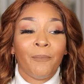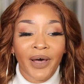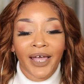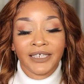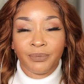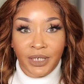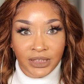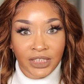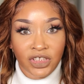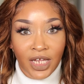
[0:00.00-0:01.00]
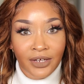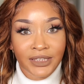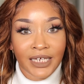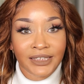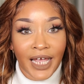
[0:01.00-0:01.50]
but it's been such a
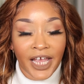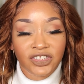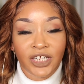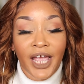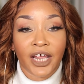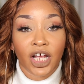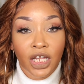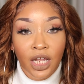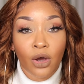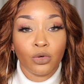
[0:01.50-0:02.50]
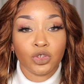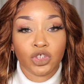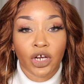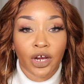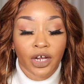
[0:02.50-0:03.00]
long time since I actually had a
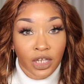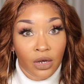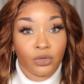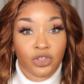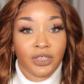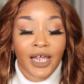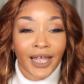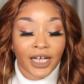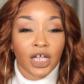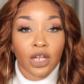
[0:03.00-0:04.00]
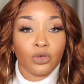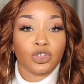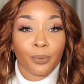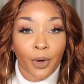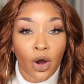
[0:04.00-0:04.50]
closure, not like a
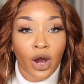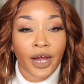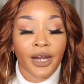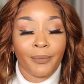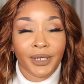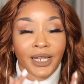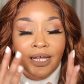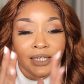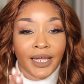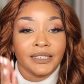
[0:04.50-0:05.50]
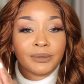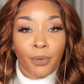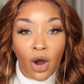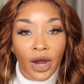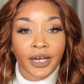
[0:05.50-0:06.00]
closure part, I mean like a lace
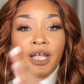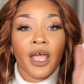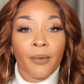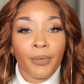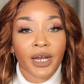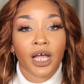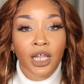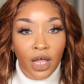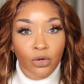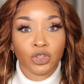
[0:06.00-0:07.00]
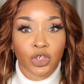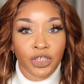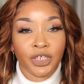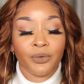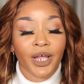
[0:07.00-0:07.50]
part, but a closure
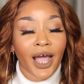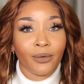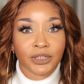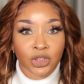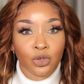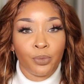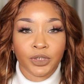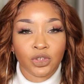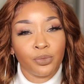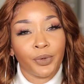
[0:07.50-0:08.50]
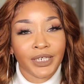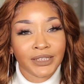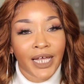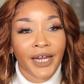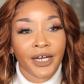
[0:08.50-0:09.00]
unit. I was super, super
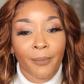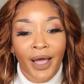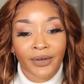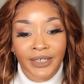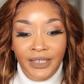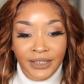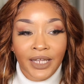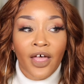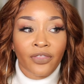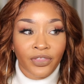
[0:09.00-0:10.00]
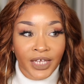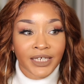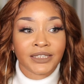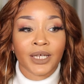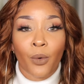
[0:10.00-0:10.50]
excited about getting
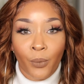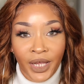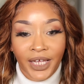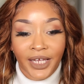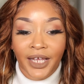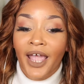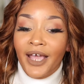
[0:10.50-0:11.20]
this wig.